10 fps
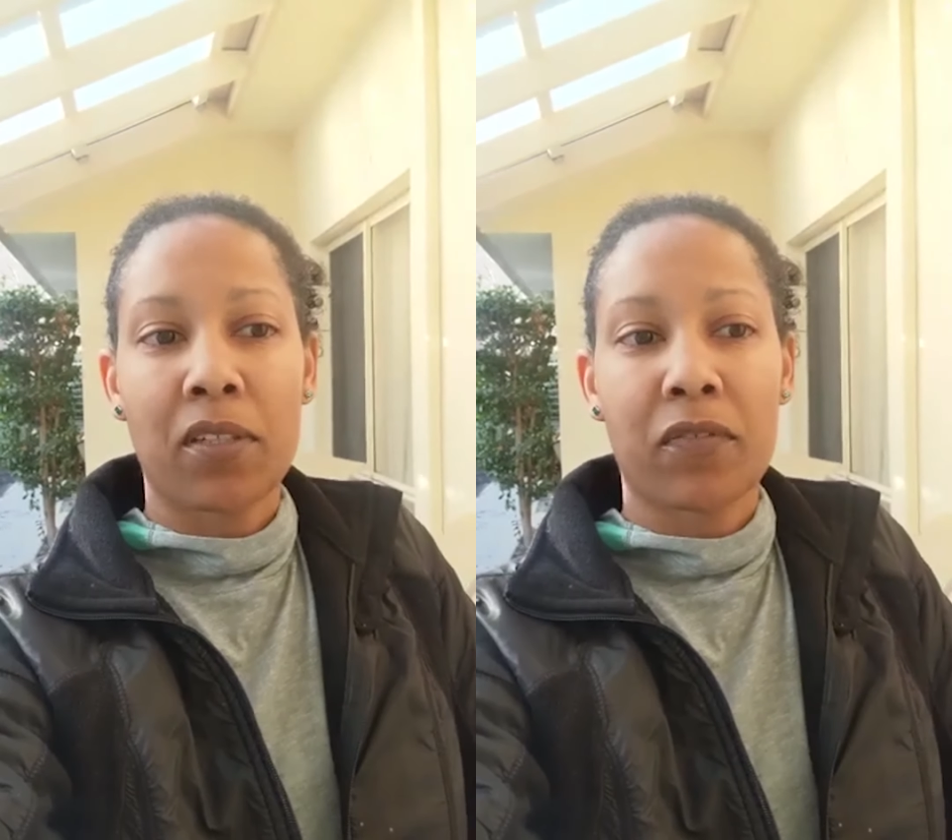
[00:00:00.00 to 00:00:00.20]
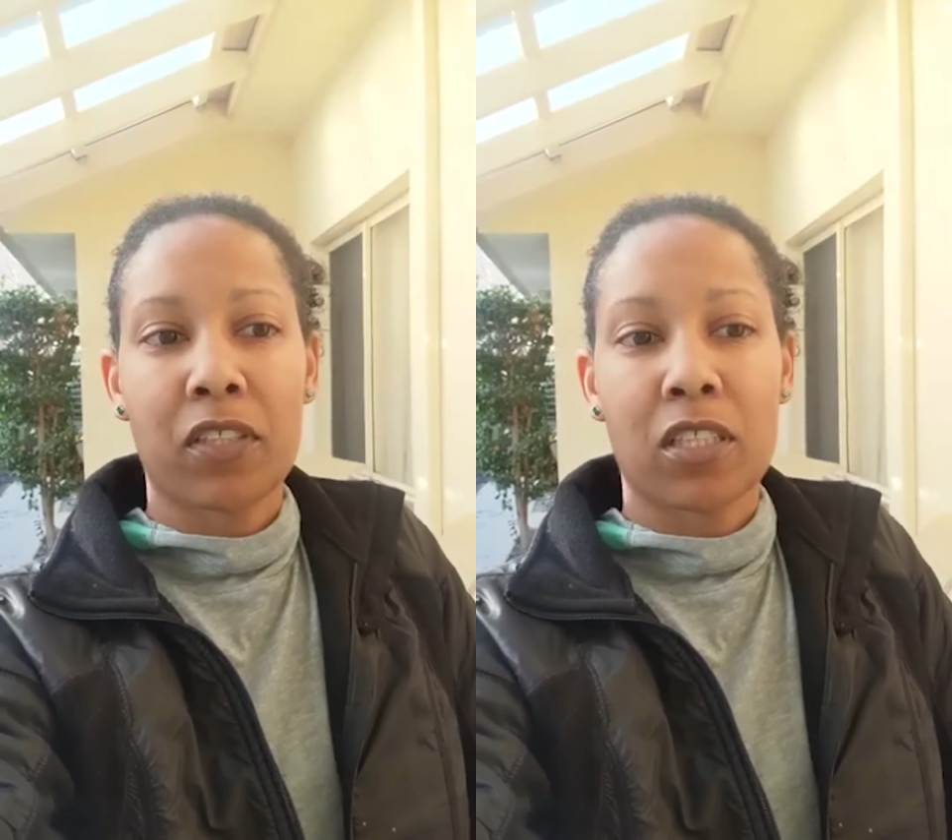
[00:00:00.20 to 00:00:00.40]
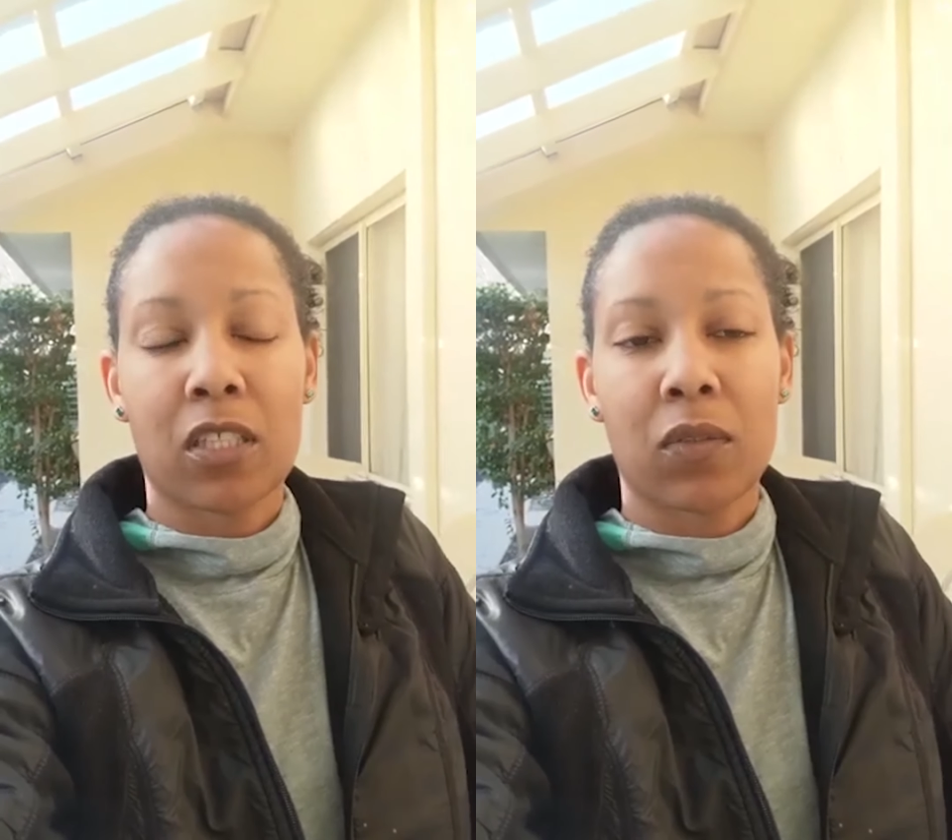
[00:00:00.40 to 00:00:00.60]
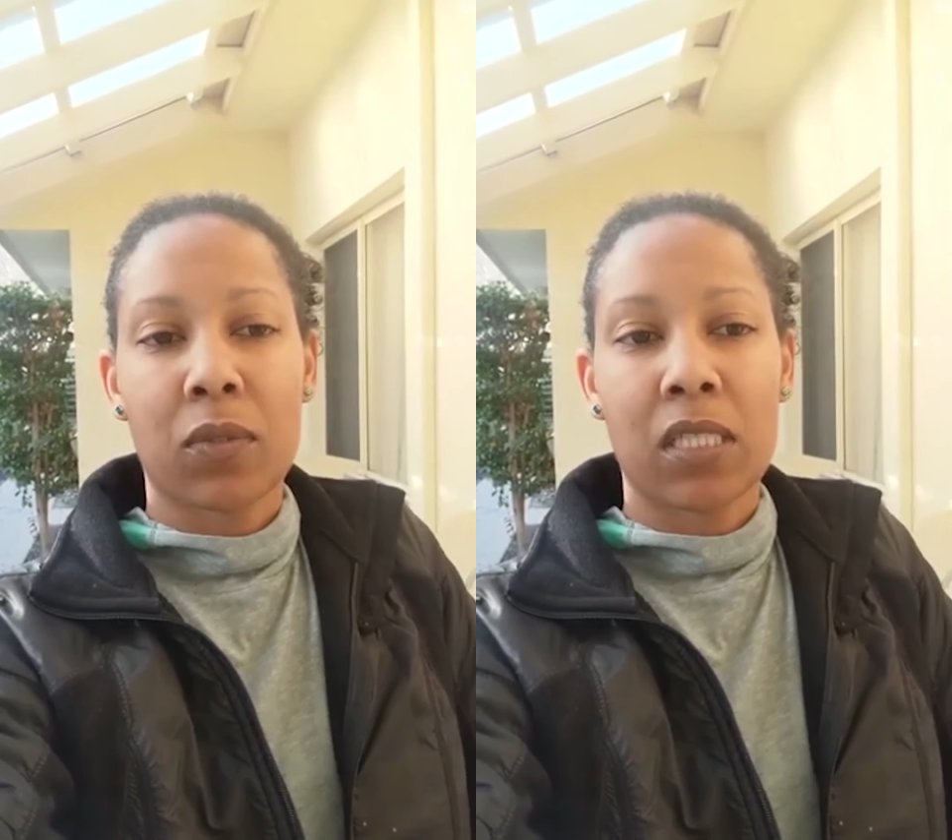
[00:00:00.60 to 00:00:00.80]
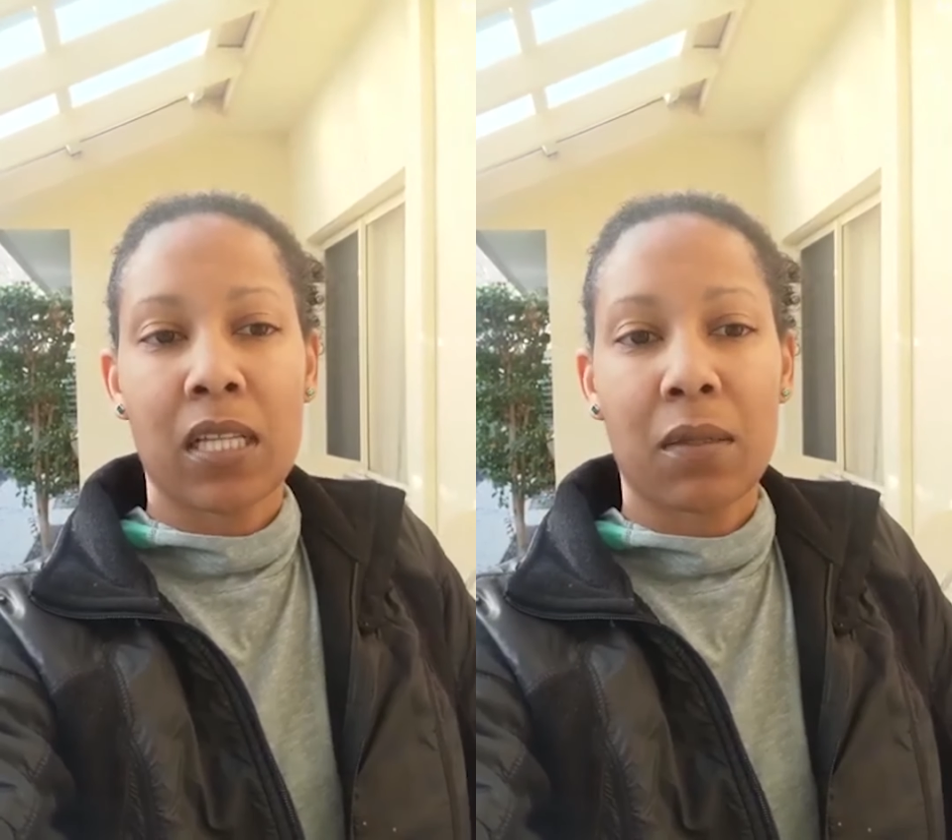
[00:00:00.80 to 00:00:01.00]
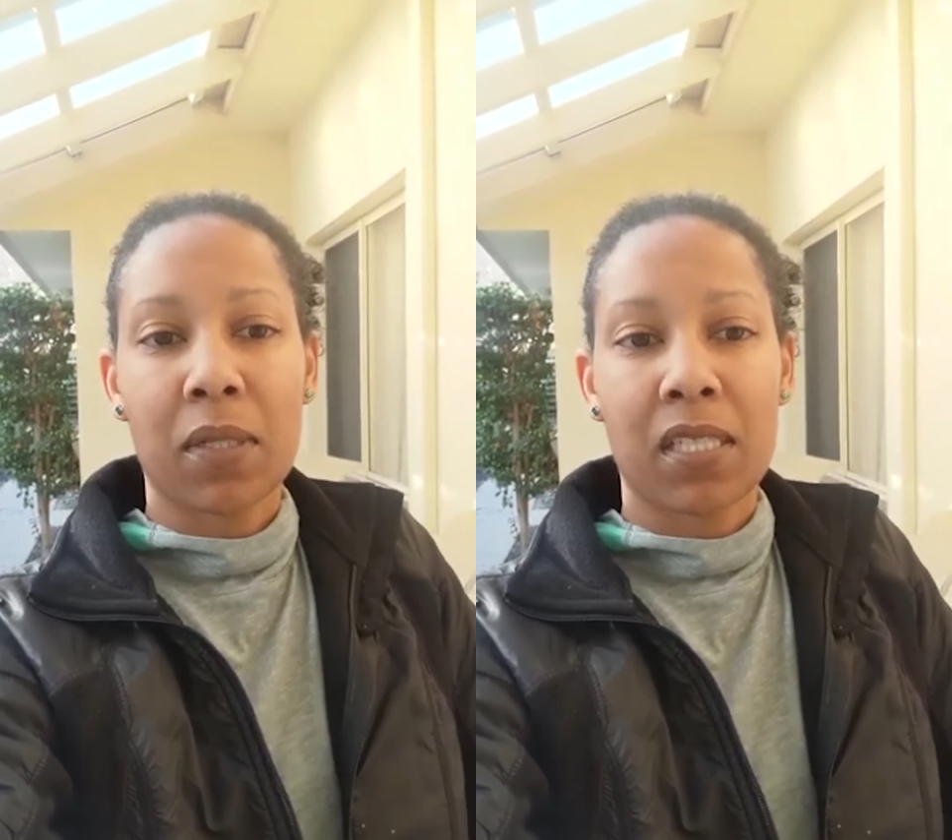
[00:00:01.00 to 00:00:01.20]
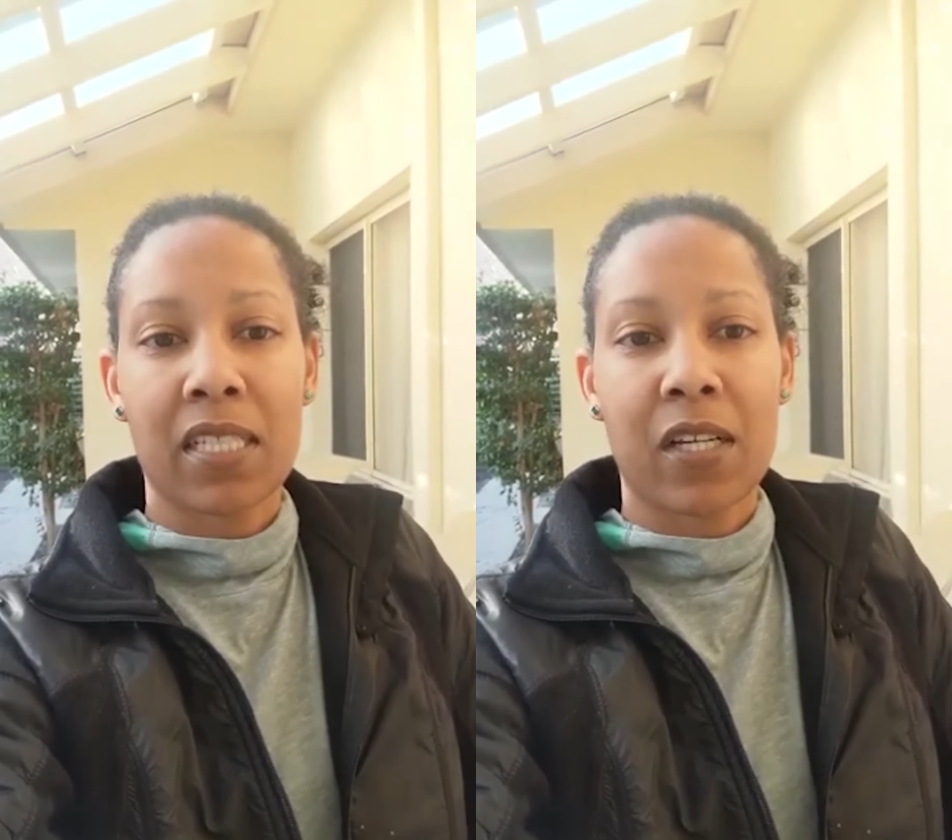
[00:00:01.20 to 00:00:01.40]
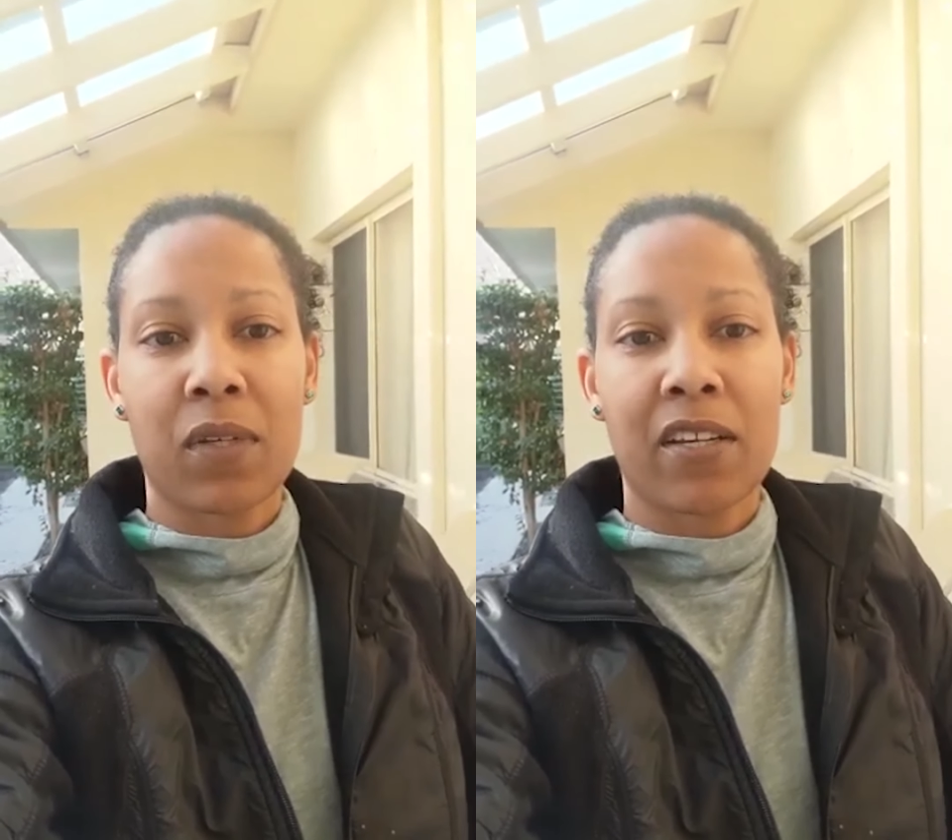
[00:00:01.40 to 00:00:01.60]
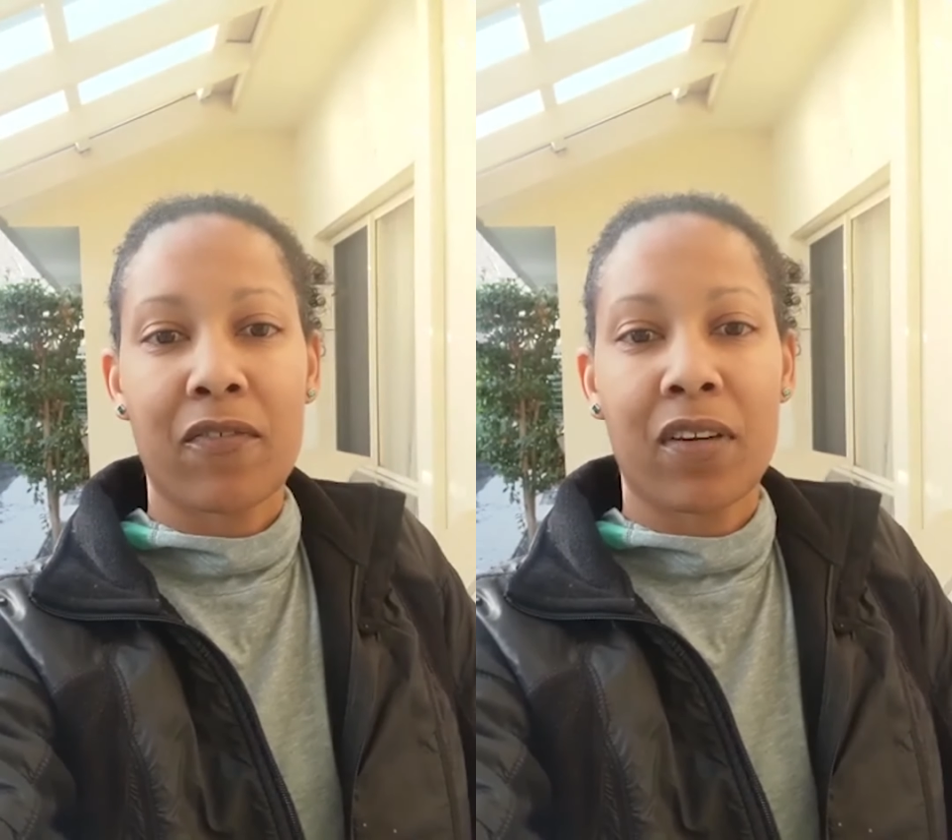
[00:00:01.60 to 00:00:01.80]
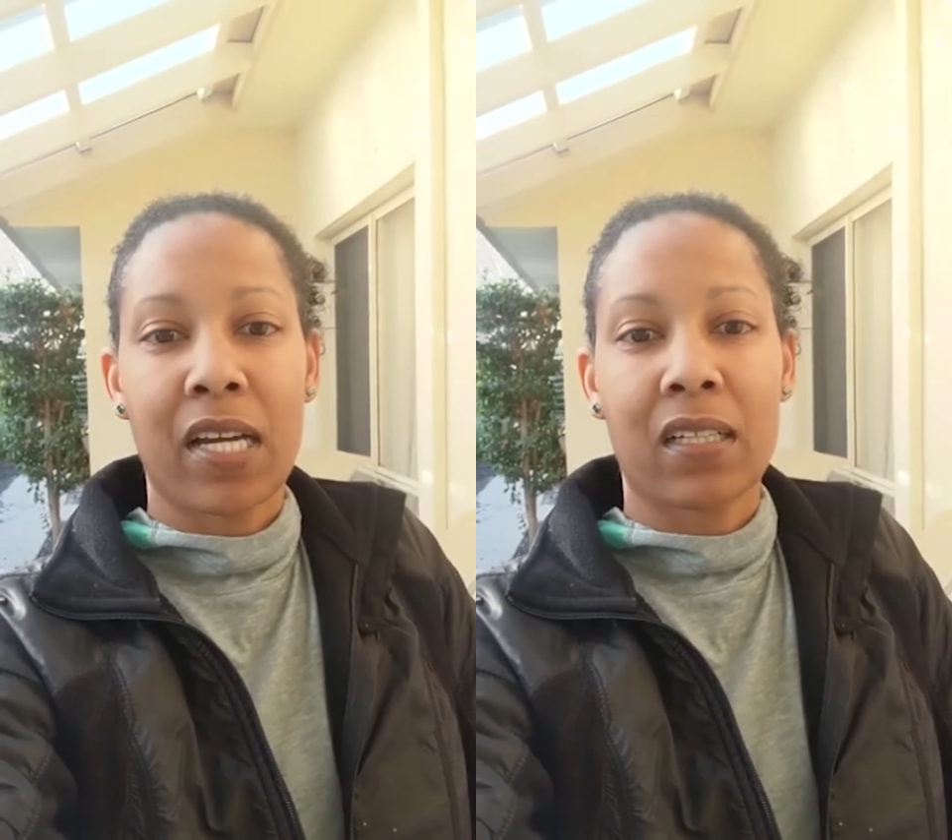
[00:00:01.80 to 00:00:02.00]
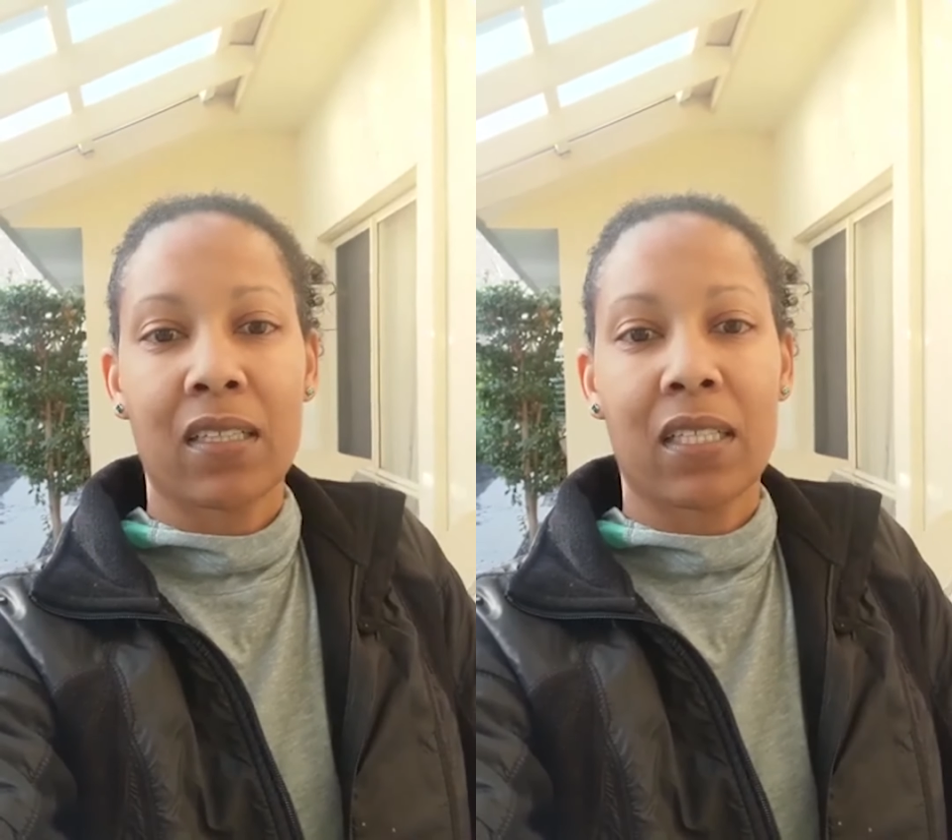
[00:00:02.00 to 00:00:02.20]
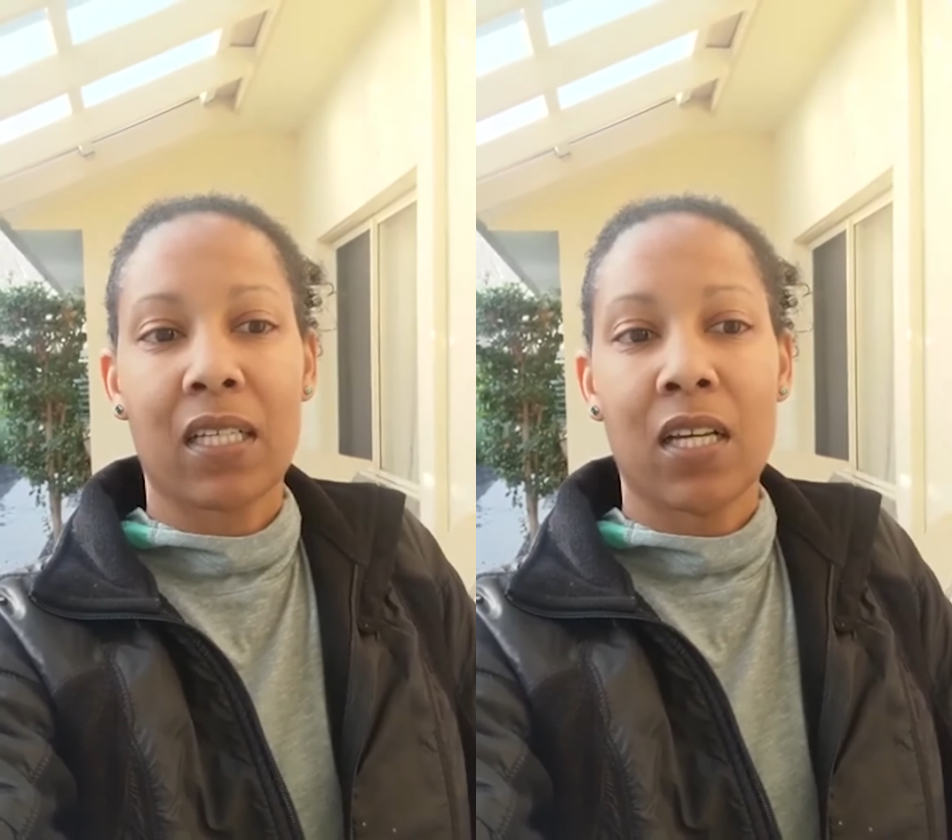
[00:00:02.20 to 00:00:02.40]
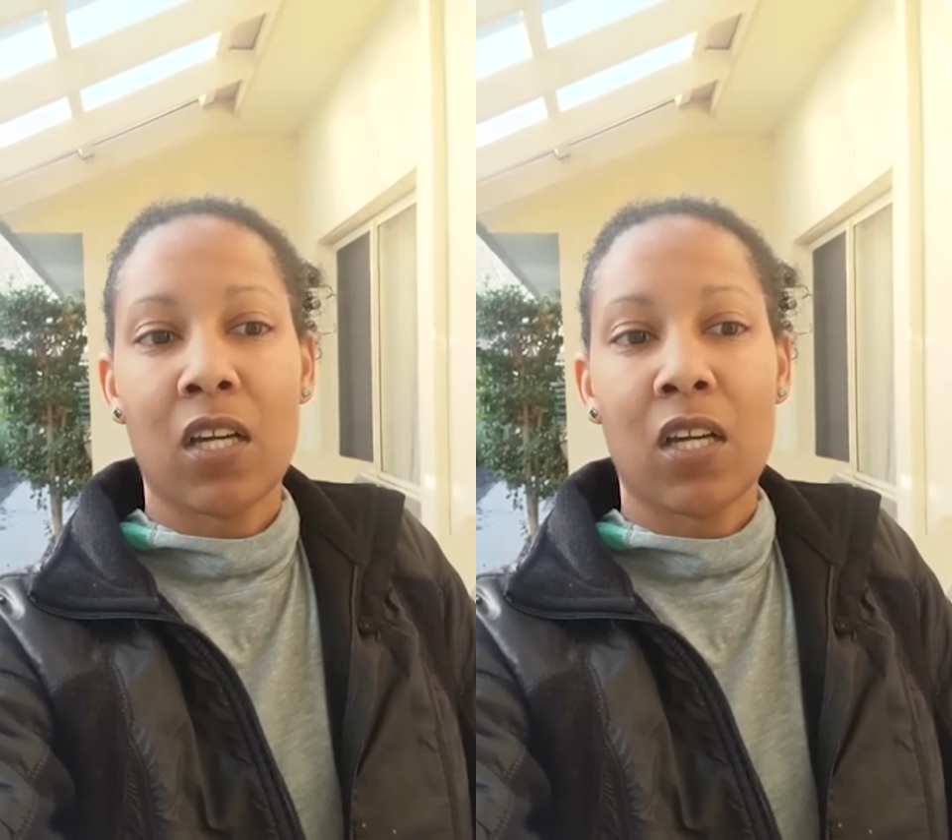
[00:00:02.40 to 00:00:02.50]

future when we celebrate the date we have finally